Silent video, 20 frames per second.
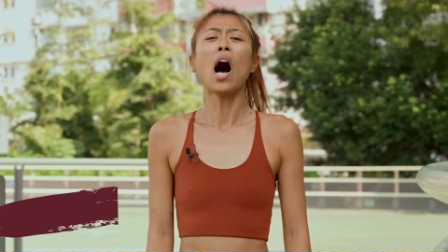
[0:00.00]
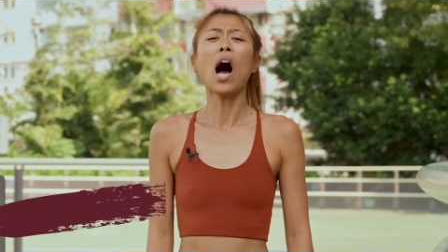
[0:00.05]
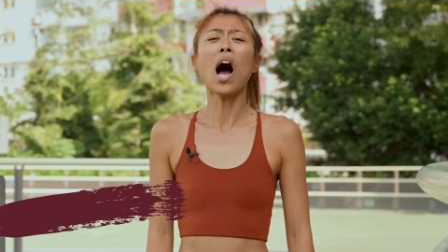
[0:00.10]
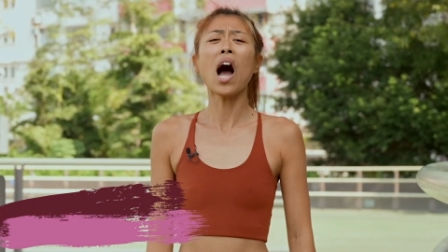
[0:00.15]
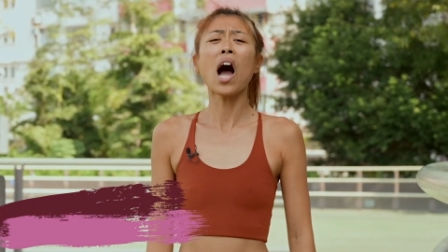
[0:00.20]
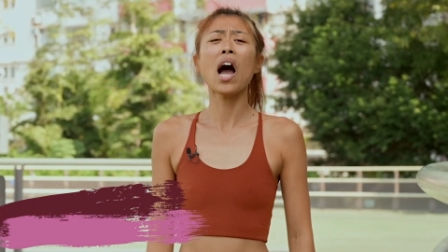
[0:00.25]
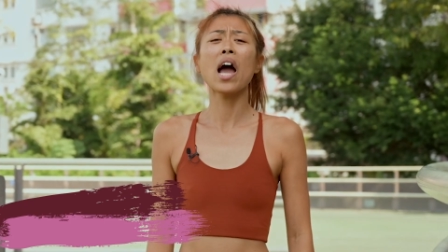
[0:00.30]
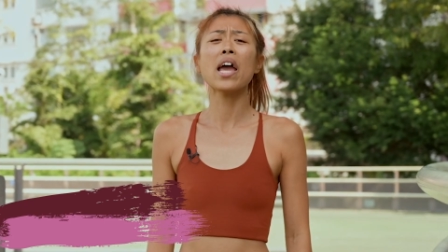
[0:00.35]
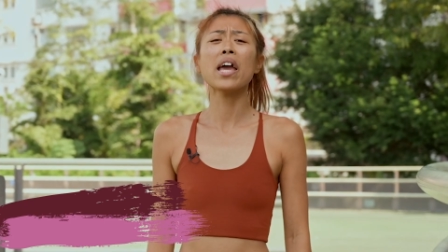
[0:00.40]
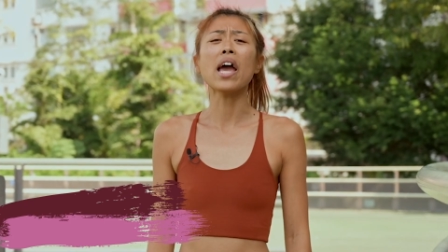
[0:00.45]

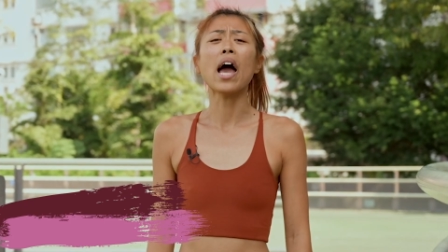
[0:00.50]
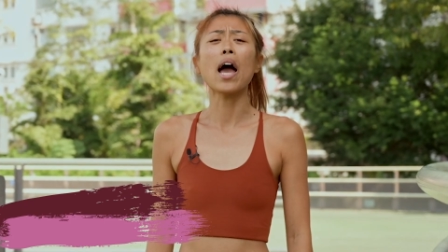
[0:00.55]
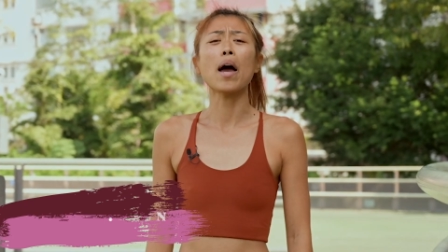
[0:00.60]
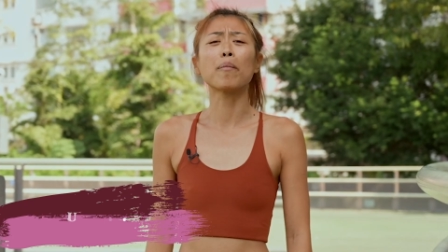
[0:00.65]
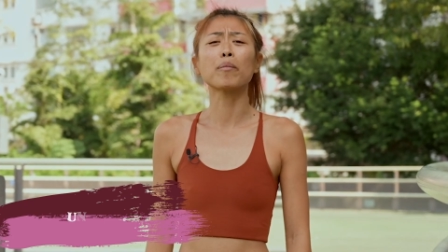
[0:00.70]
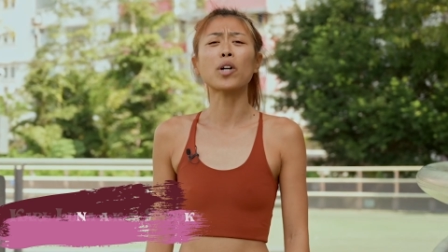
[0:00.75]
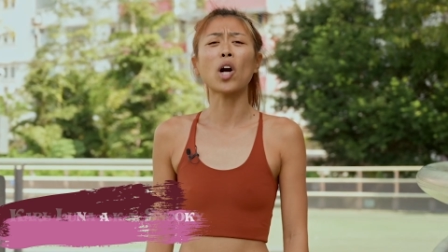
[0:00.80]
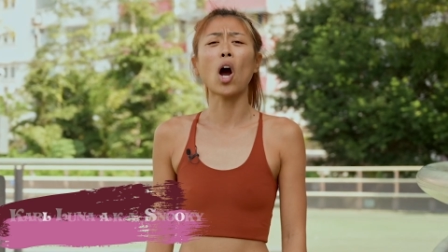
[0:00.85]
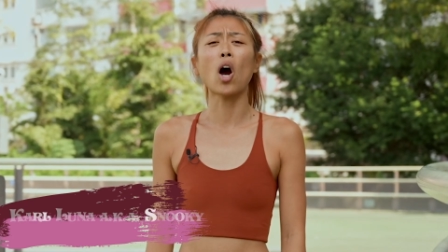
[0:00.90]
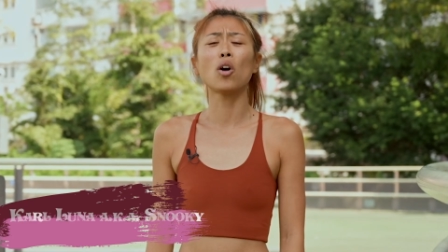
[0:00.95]
I
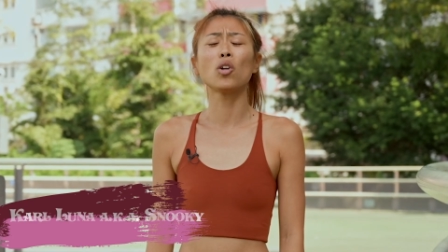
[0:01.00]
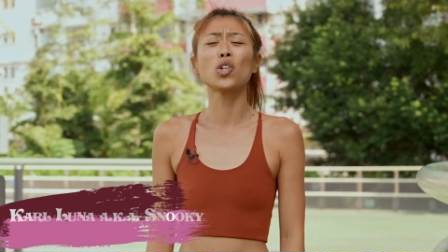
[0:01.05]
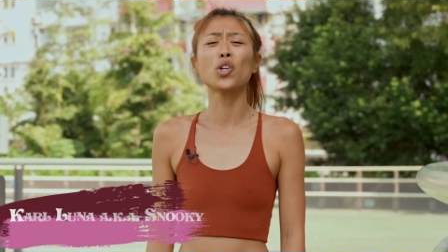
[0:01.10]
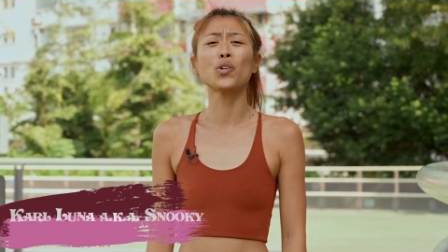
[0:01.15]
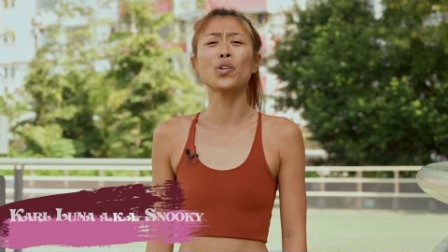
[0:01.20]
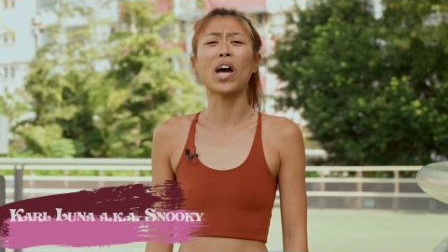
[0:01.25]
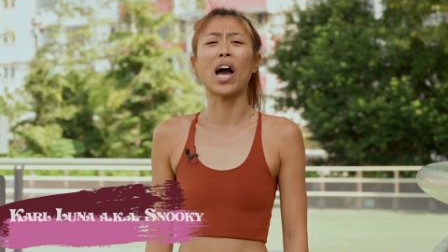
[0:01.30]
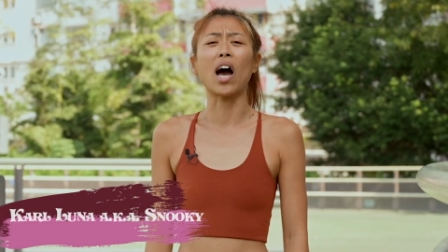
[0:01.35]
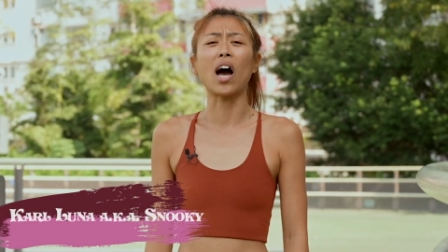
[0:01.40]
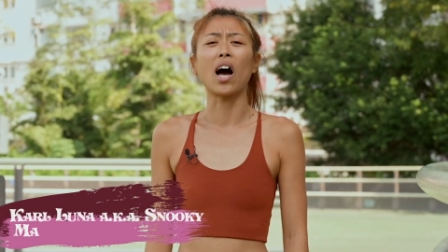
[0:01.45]
am Carl
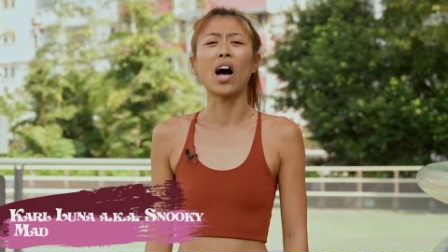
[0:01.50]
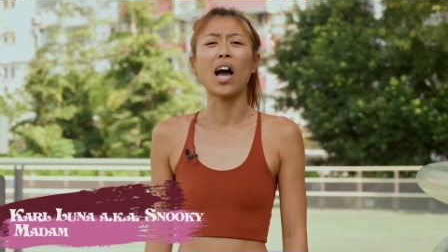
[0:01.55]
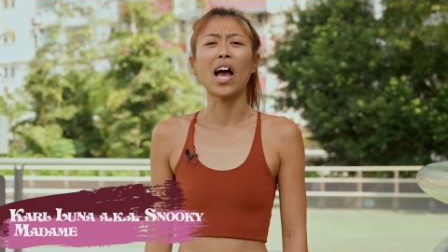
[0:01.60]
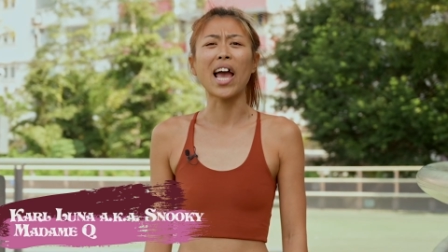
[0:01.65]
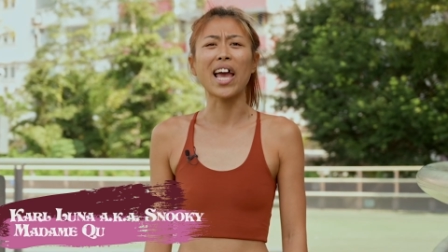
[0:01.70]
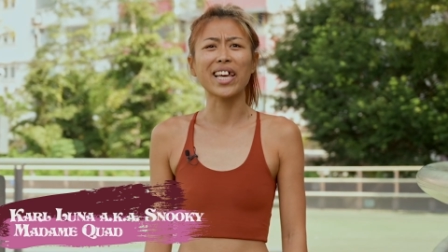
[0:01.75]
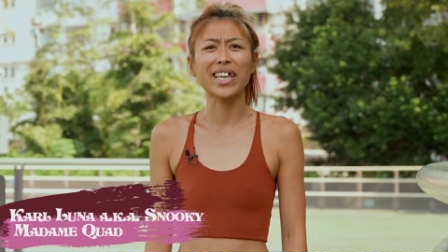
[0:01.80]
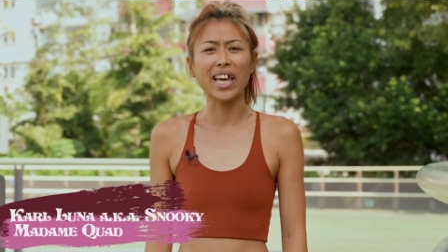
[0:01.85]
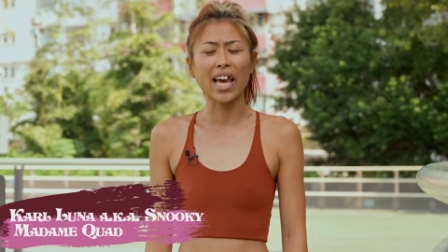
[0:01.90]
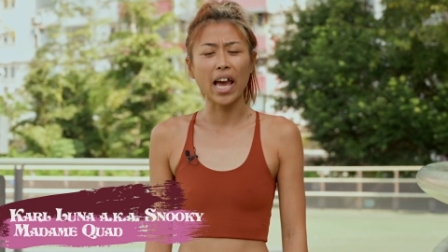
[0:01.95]
Luna,
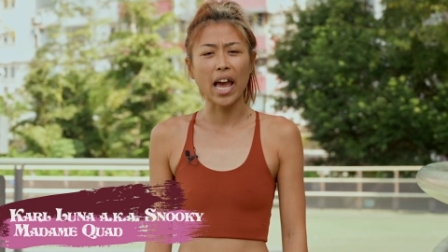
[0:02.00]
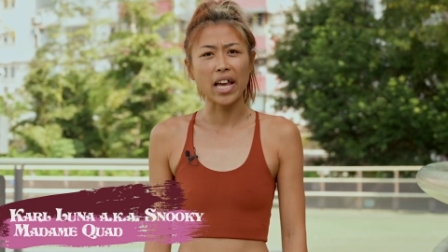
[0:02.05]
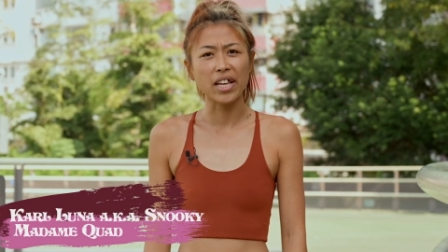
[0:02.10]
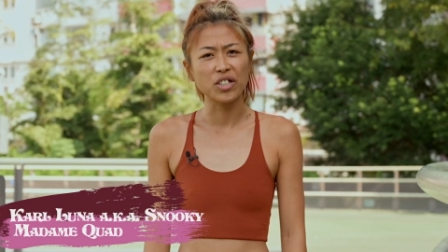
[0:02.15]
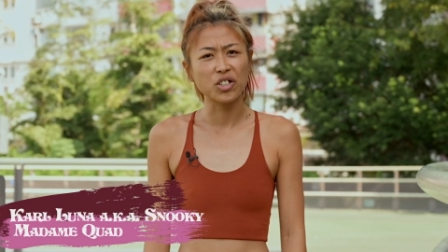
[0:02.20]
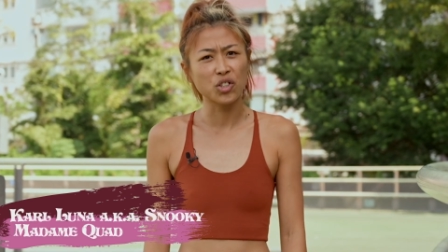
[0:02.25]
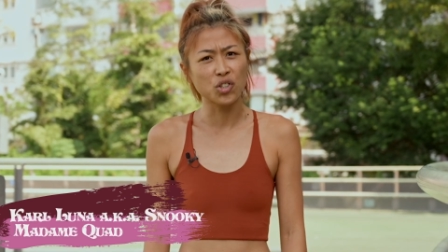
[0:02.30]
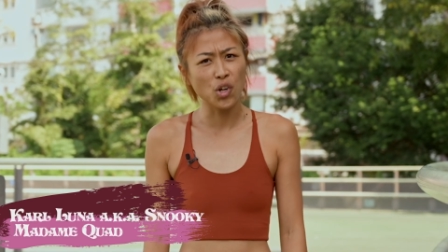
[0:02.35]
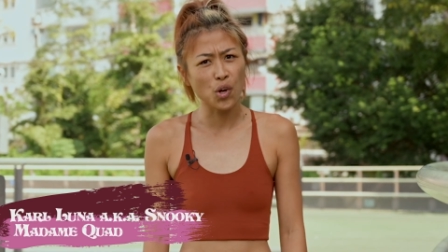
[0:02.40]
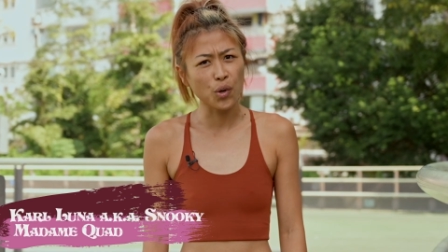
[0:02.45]
aka
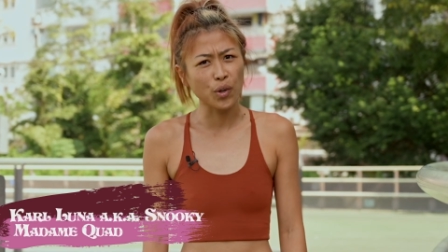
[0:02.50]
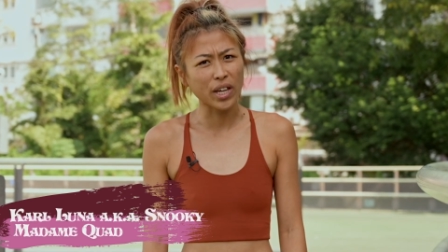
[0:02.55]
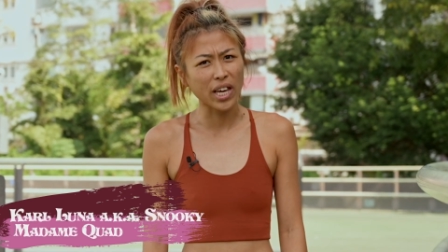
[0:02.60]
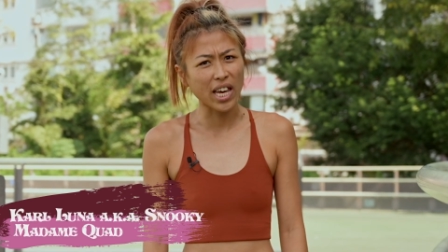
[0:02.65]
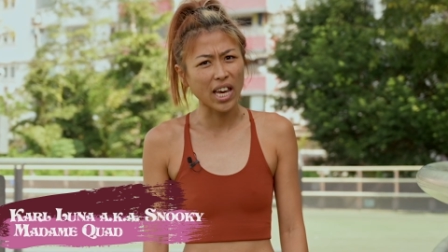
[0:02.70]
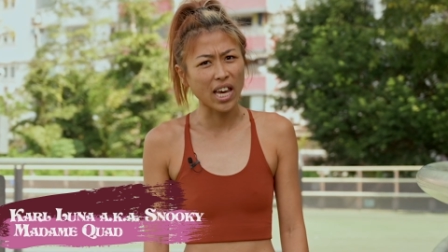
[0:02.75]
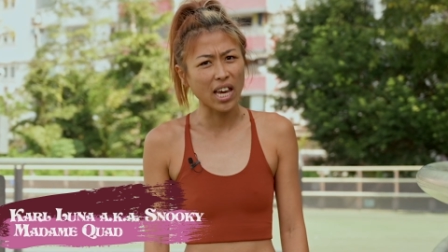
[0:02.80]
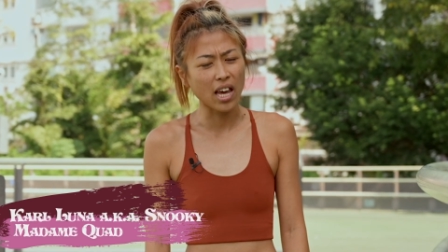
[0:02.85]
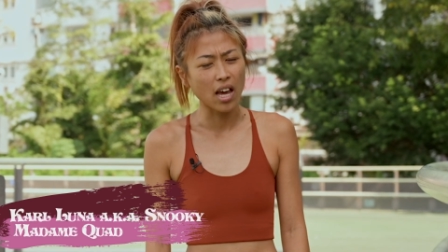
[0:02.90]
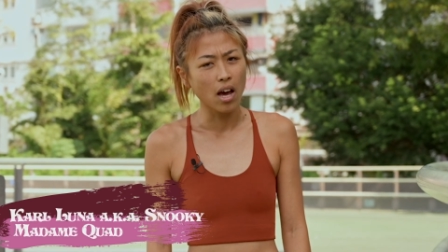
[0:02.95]

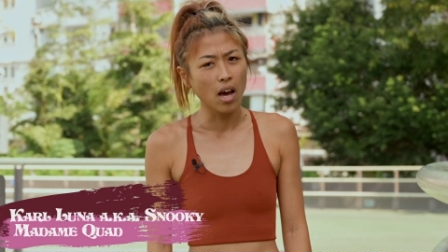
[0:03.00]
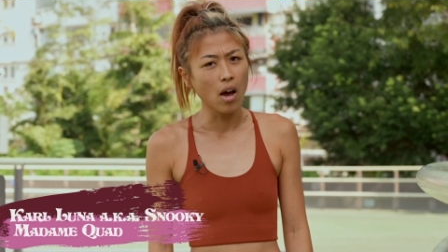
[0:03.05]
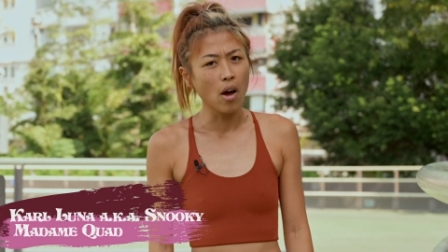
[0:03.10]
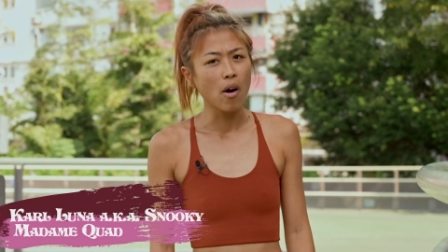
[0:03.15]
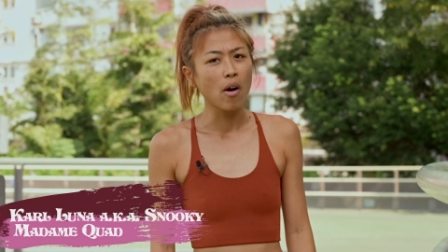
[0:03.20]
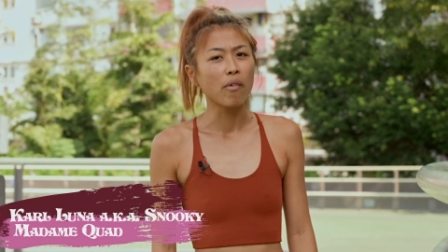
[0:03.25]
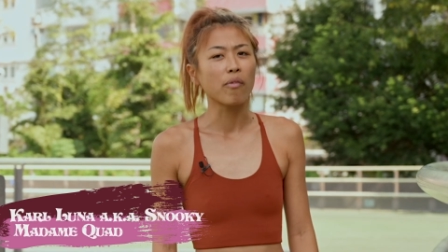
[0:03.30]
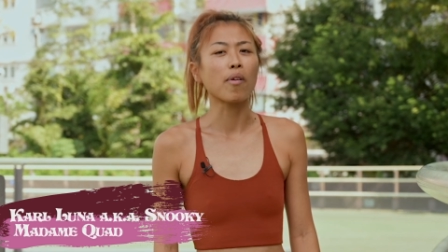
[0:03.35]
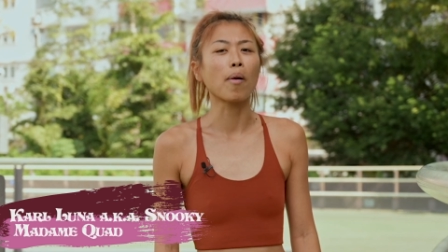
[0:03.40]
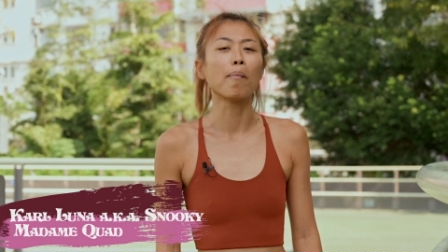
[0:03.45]
Snooky,
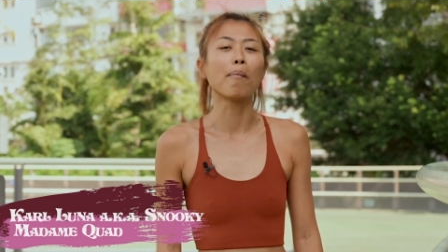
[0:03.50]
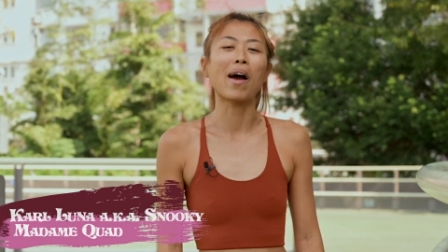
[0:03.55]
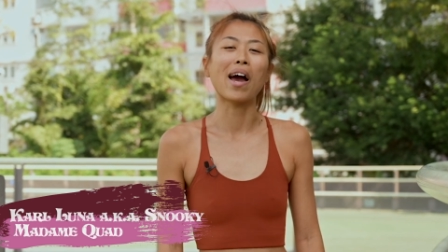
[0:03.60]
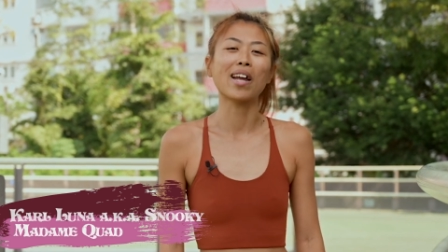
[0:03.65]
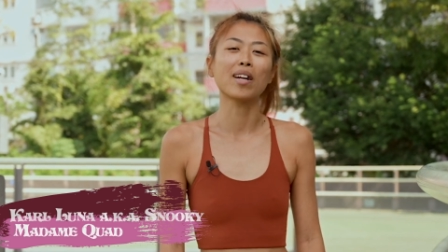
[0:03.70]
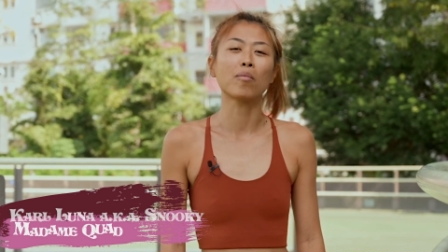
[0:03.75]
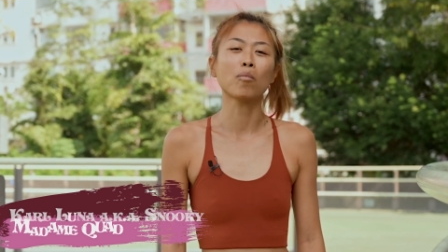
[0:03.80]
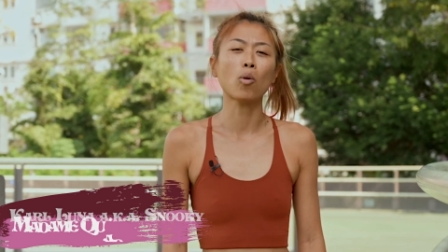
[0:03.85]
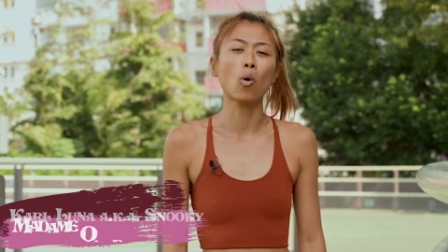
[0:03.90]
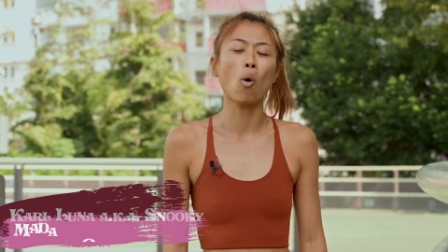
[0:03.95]
from
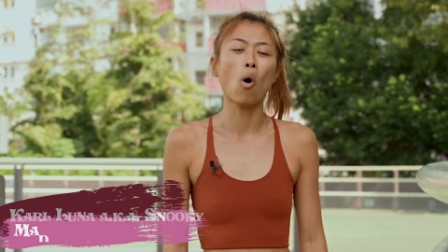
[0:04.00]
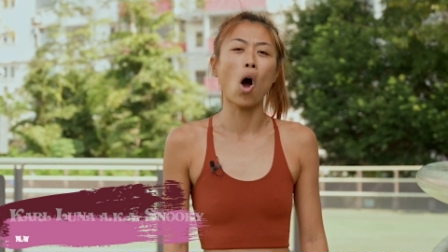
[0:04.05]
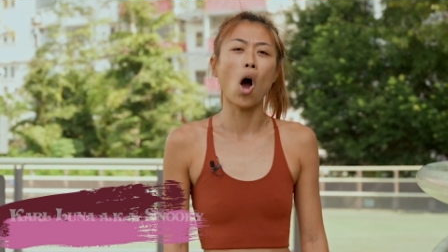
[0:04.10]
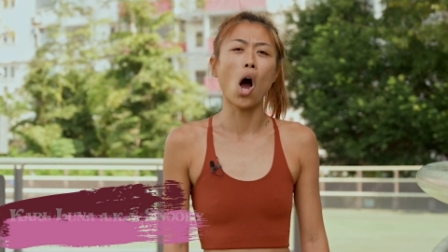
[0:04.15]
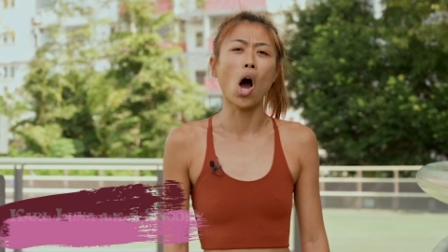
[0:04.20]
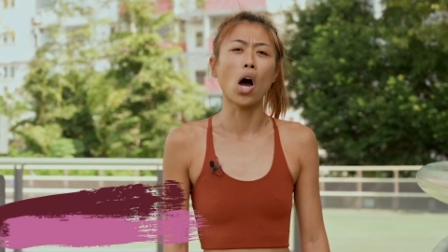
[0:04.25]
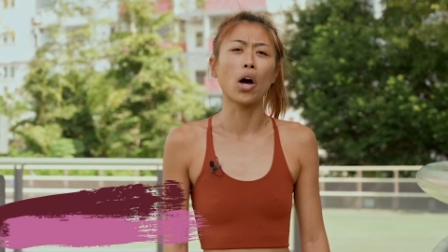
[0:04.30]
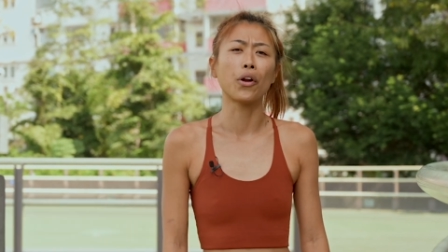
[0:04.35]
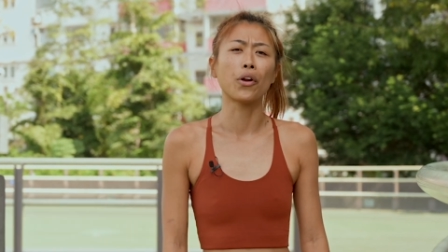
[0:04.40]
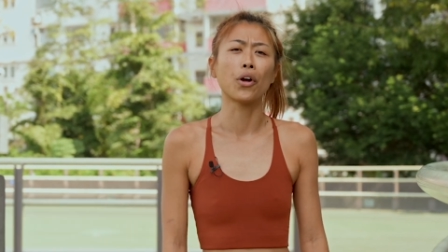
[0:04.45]
Madame
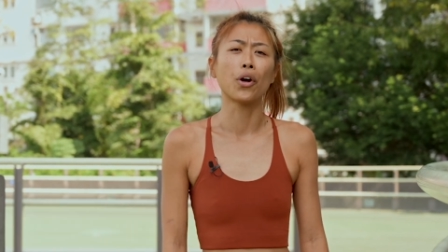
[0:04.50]
Quad.